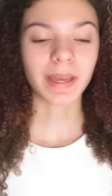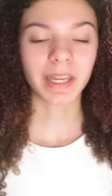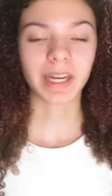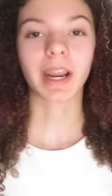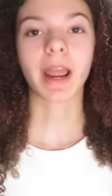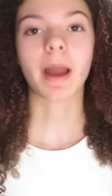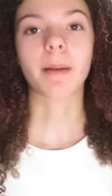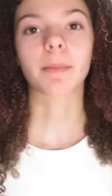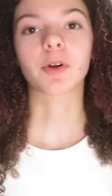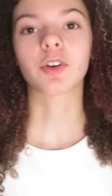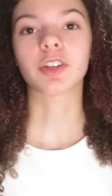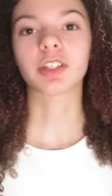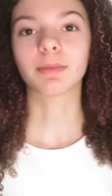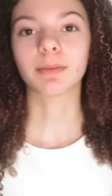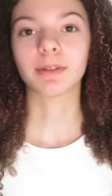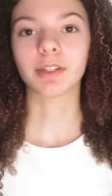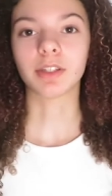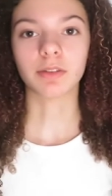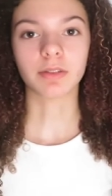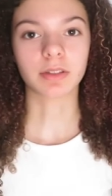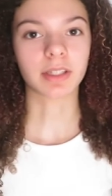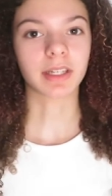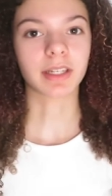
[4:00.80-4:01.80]
bedding I'm going to
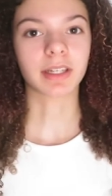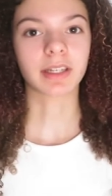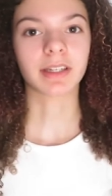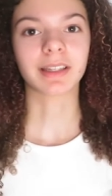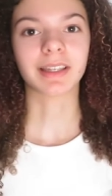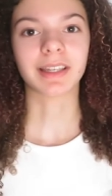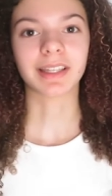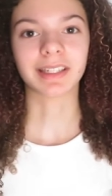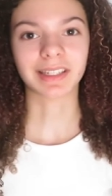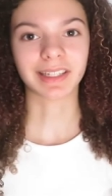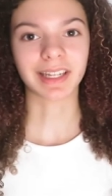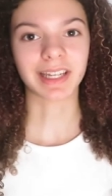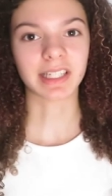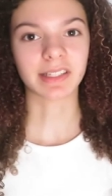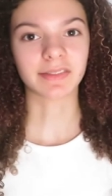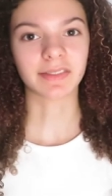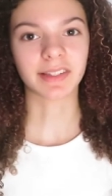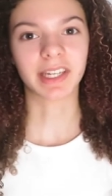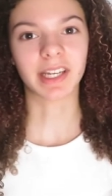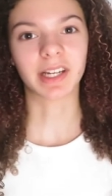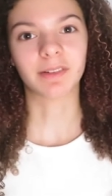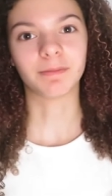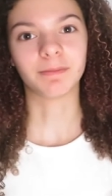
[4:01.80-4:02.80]
be using in today's
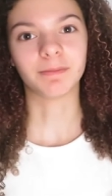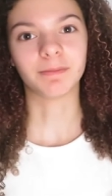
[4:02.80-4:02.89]
video.